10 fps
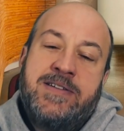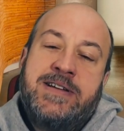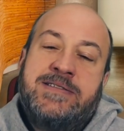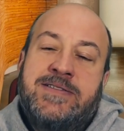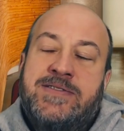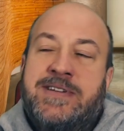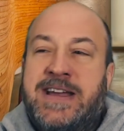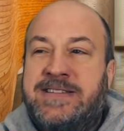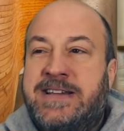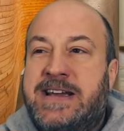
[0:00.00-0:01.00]
And so the
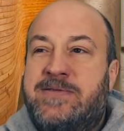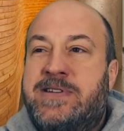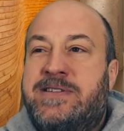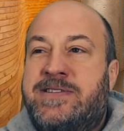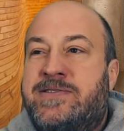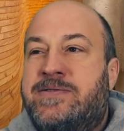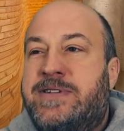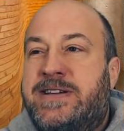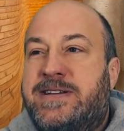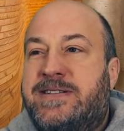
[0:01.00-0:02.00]
last thing I want to do
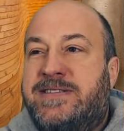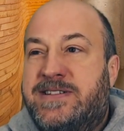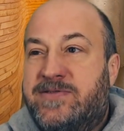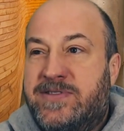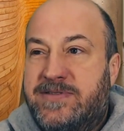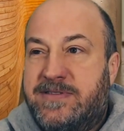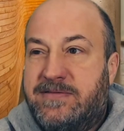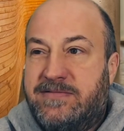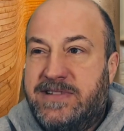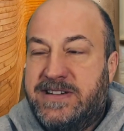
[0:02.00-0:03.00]
is deal with
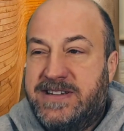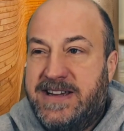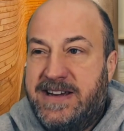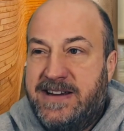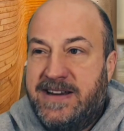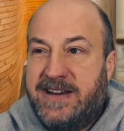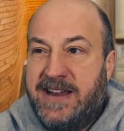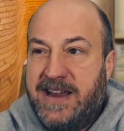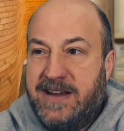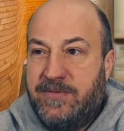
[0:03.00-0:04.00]
real estate in a
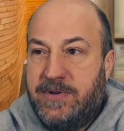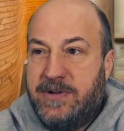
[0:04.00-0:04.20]
game.